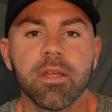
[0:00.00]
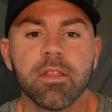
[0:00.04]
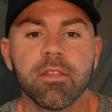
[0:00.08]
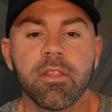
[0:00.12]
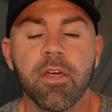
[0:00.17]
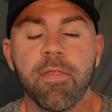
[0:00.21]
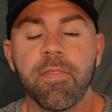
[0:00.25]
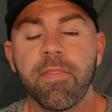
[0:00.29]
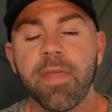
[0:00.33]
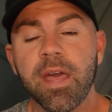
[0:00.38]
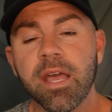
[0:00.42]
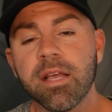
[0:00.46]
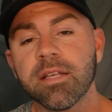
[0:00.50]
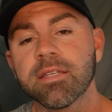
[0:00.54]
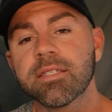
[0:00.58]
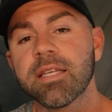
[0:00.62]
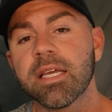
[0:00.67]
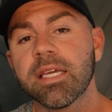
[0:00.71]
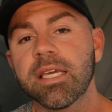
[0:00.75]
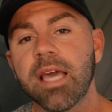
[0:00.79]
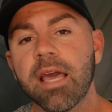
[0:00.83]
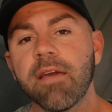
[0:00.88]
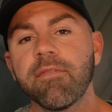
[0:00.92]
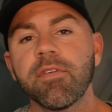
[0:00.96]
The things
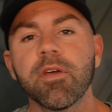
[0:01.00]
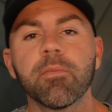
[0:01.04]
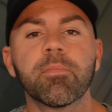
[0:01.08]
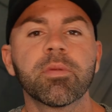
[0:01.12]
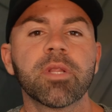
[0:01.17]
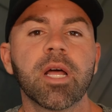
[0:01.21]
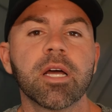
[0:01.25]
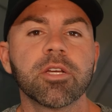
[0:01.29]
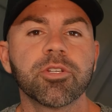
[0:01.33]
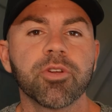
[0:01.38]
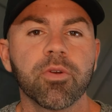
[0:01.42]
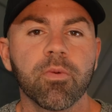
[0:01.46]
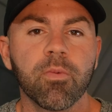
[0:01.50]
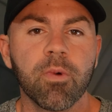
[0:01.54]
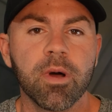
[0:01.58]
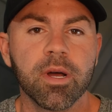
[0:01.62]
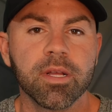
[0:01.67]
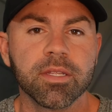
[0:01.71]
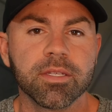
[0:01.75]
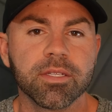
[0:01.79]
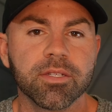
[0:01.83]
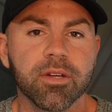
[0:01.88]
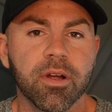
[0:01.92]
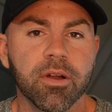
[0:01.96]
that gave you pleasure
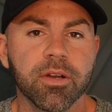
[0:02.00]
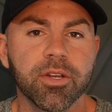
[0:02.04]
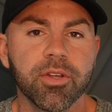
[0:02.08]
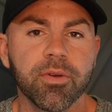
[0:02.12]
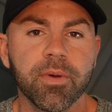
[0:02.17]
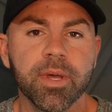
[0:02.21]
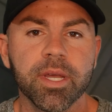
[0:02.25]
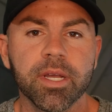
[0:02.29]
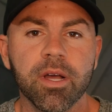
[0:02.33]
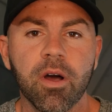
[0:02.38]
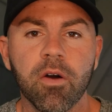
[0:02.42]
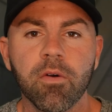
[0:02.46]
once are doing